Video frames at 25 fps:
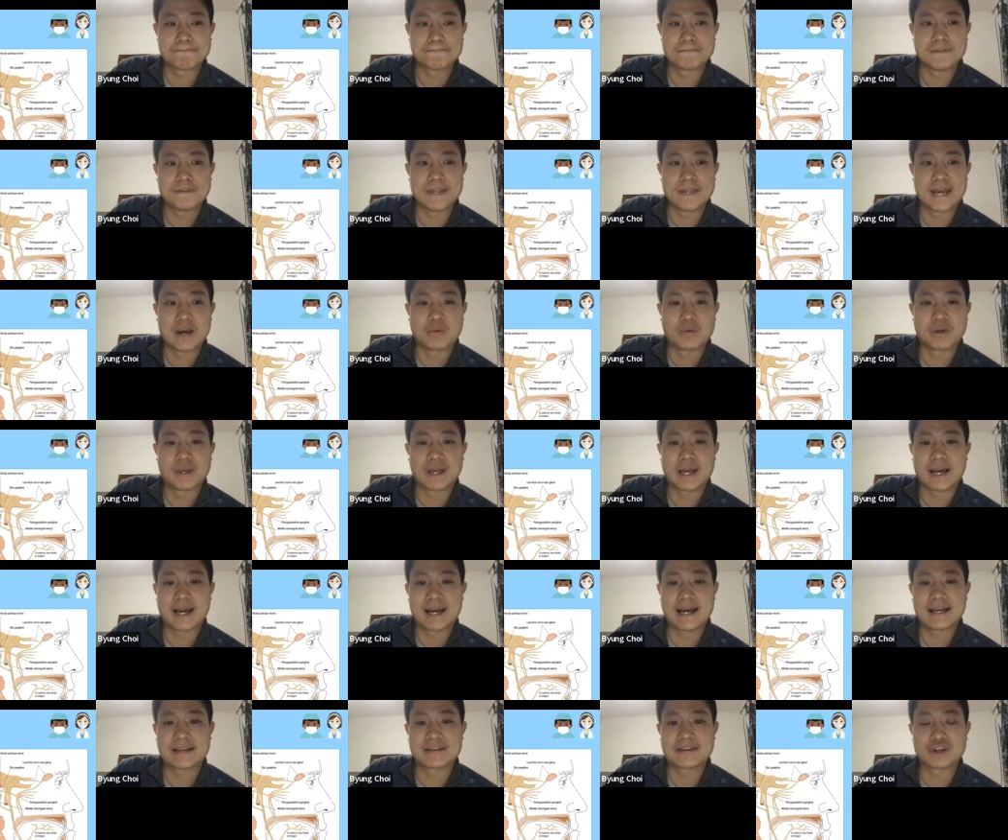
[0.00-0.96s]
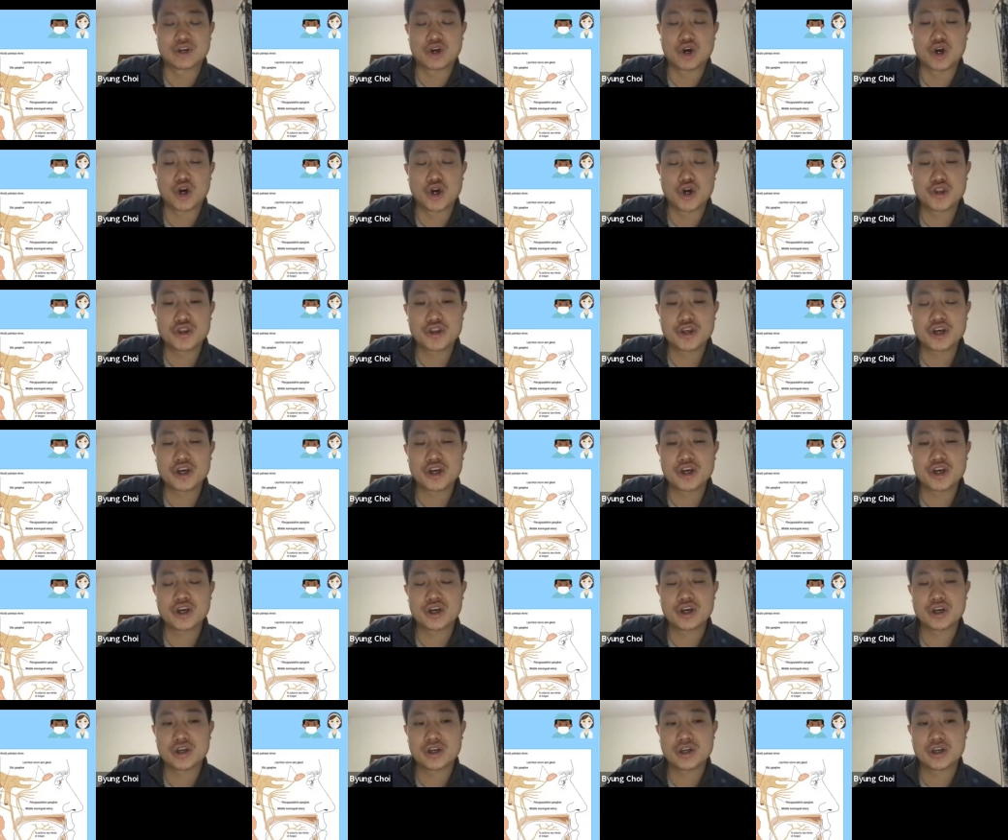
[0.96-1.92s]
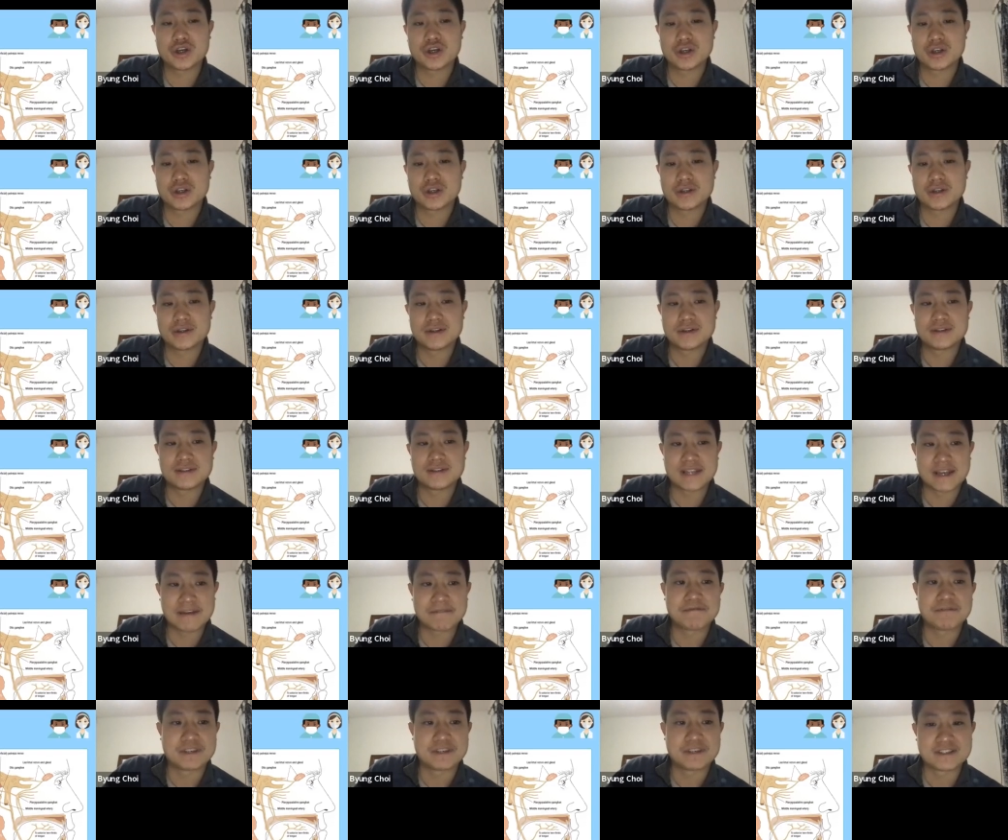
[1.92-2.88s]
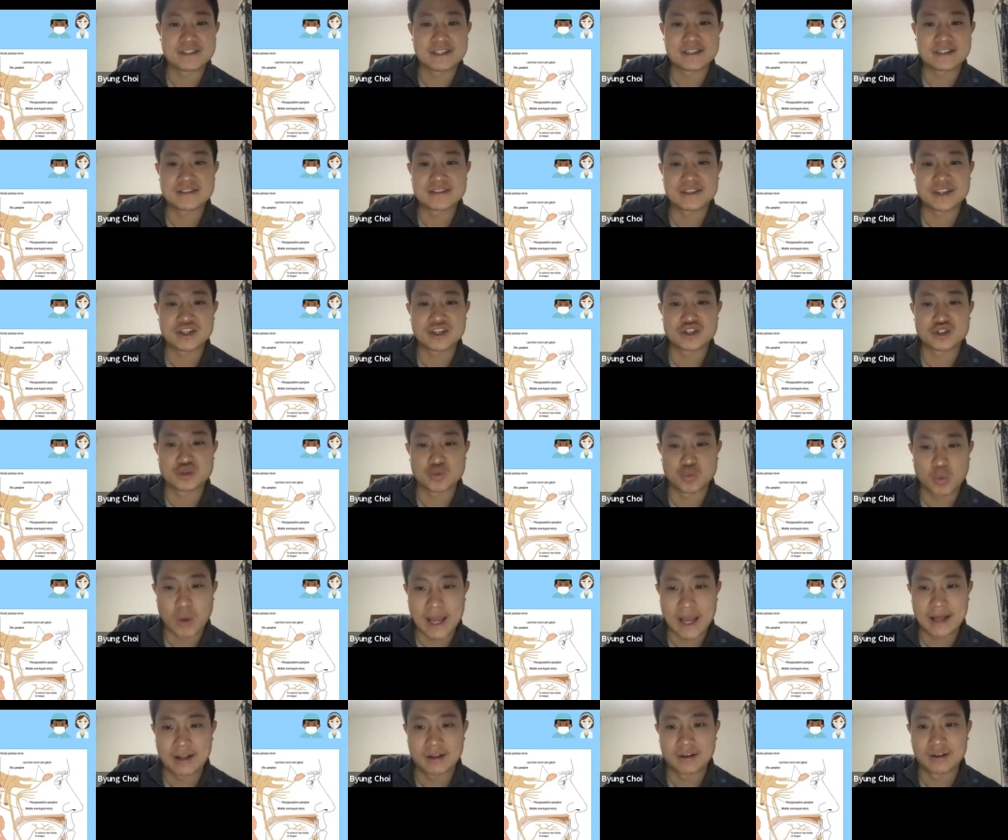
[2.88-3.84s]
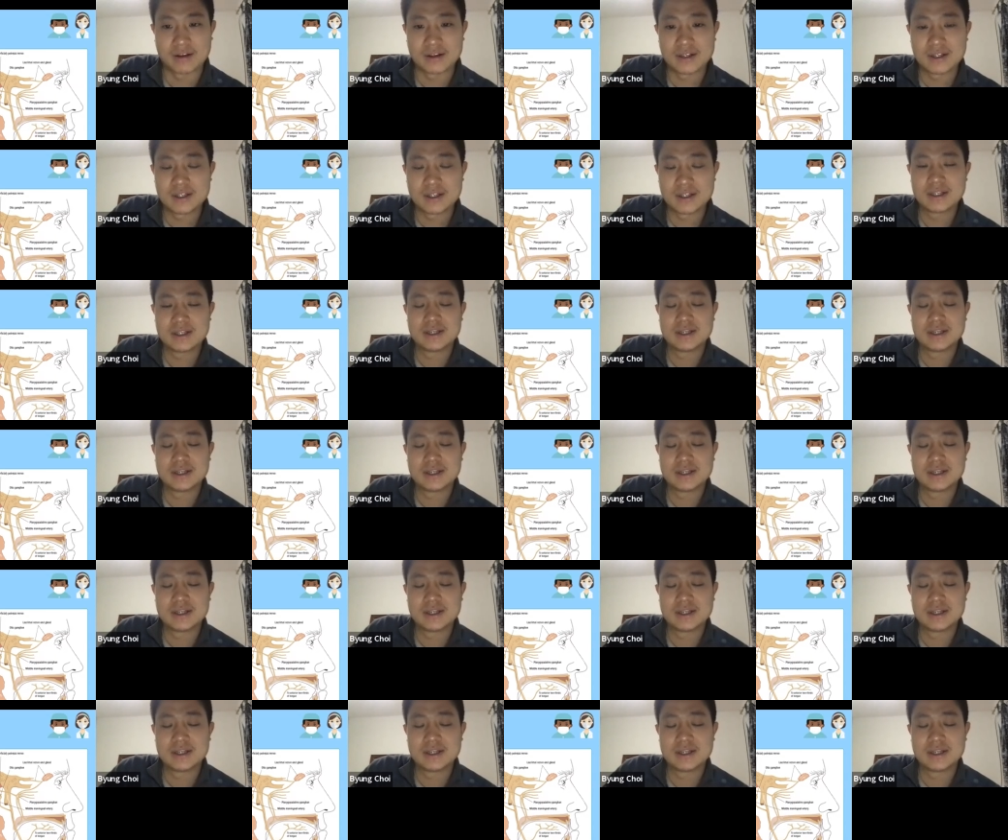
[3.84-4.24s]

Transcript: Now it had other deficits as well,